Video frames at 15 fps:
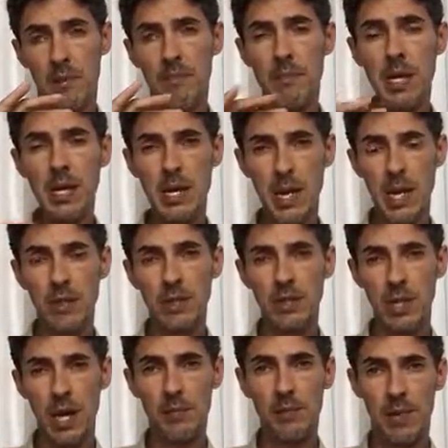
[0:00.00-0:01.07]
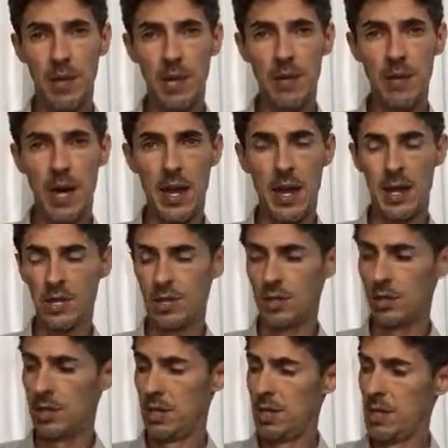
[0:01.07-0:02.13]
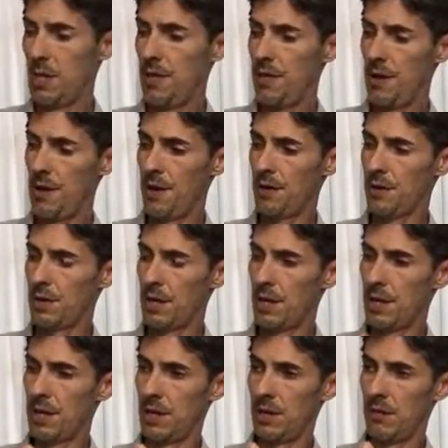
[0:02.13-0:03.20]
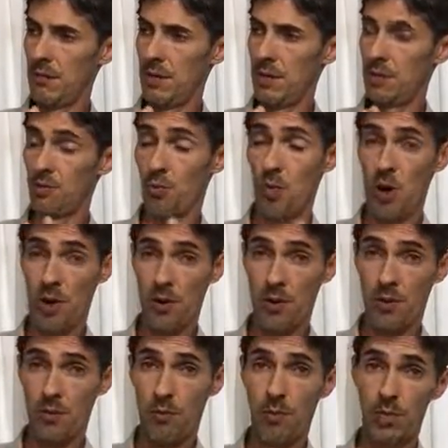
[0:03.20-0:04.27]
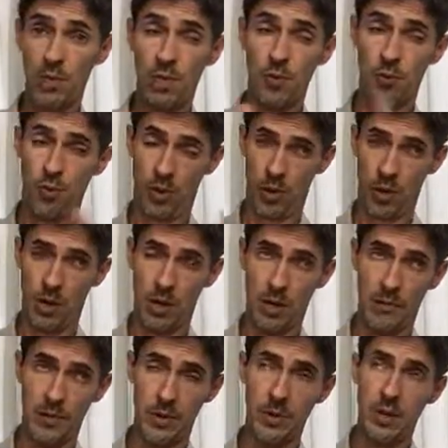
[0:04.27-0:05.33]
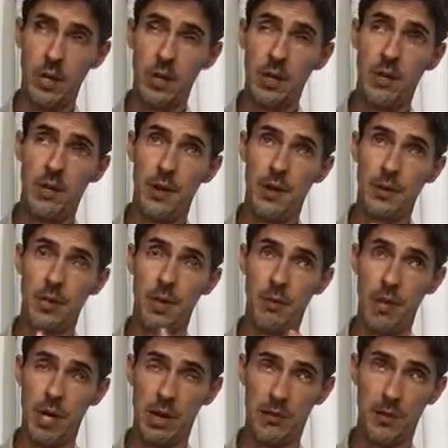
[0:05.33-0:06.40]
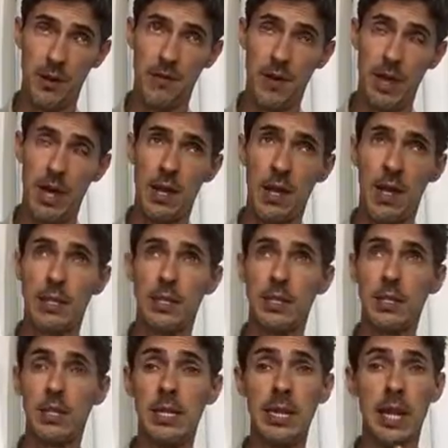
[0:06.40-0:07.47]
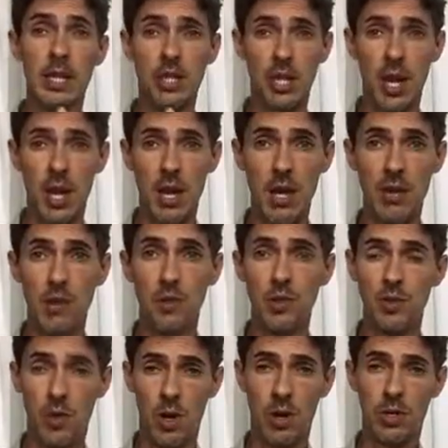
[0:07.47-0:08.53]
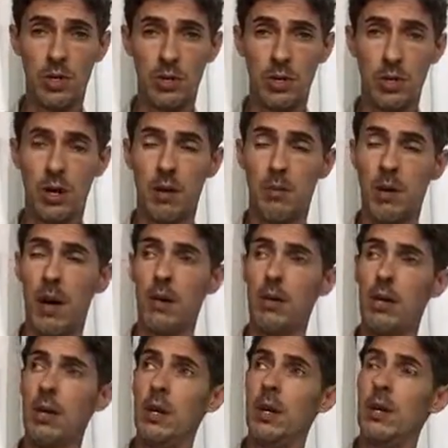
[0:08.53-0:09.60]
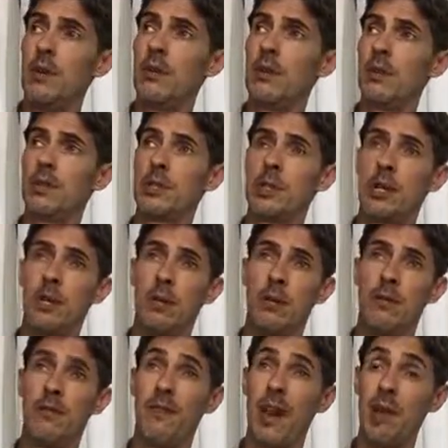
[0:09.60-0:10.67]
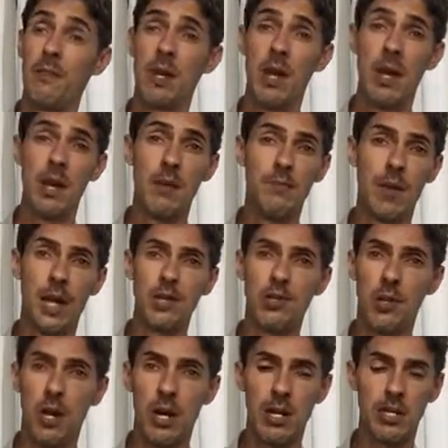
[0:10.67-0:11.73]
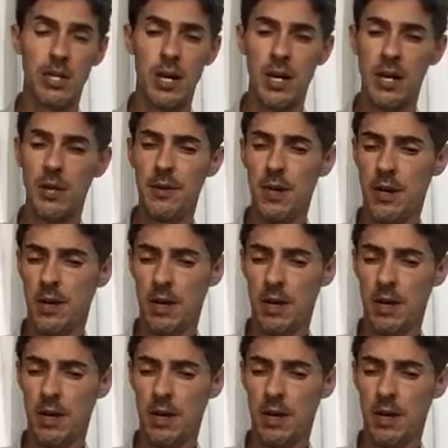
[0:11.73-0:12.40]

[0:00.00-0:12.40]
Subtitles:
mediators at play in that action. There's water, which we're going to cover. There's the omega-3 fatty acid DHA, which we'll also talk about. There's vitamin A, nitric oxide,